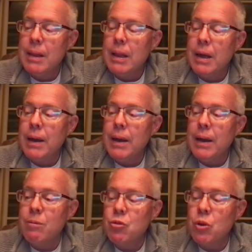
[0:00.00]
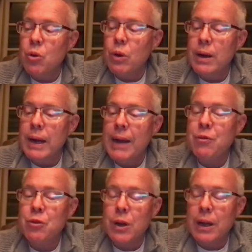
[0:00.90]

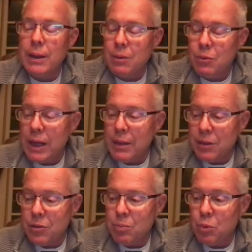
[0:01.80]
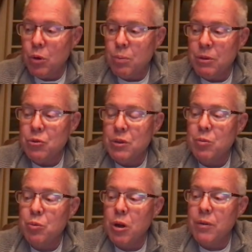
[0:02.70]
After I read this book, Mystery of
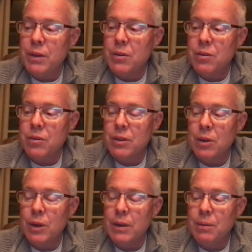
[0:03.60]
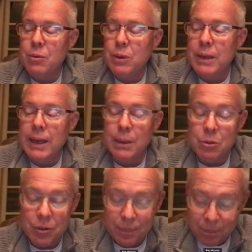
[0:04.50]
Providence, like three
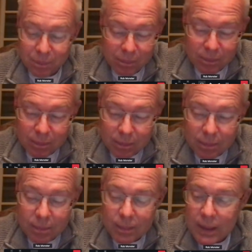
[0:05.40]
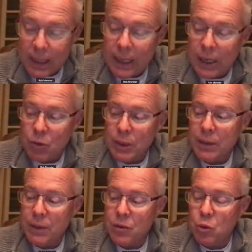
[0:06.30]
times, and I created
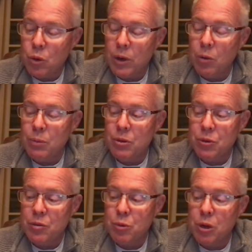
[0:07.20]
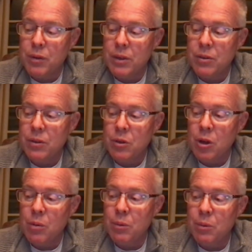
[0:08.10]
this URL,
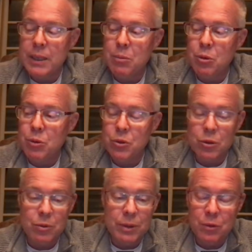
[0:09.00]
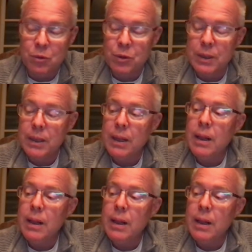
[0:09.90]
mysteryofprovidence.com, ebook that you can read for free,